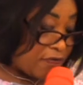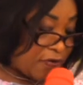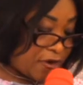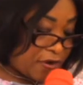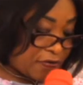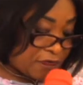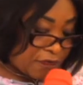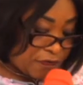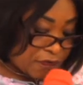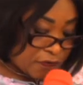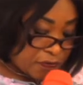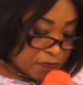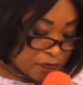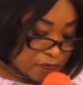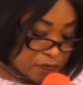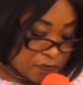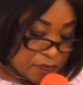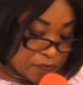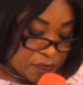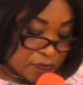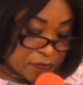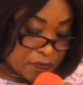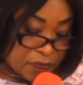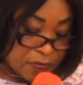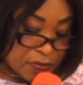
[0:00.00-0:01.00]
grateful.
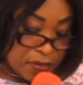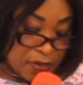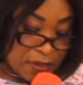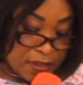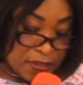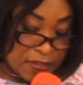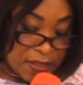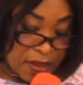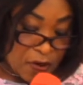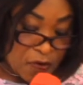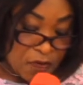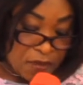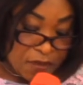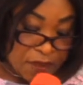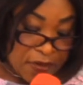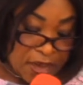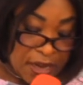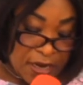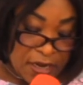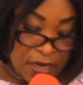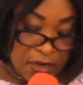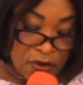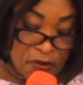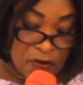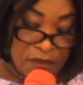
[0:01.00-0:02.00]
The
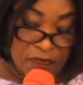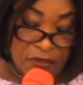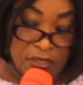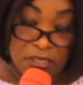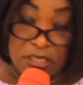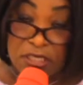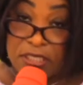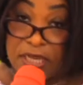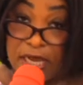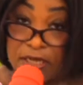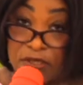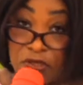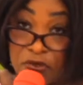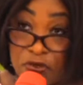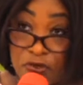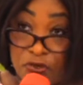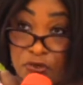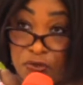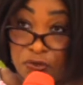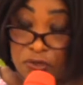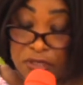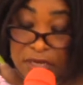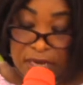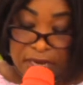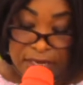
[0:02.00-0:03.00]
unveiling of this statue
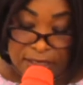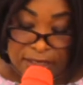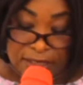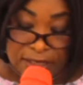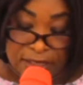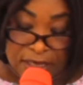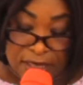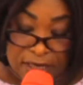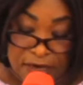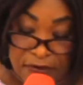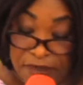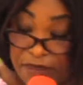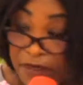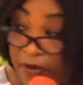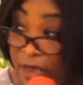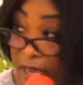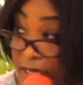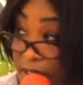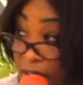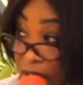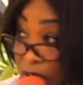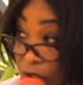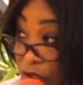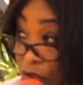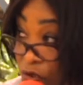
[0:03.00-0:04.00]
today
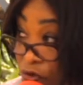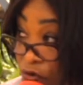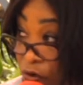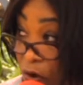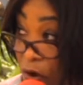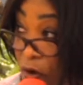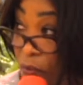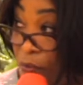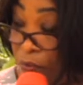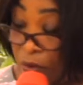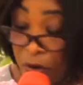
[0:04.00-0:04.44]
signifies the strong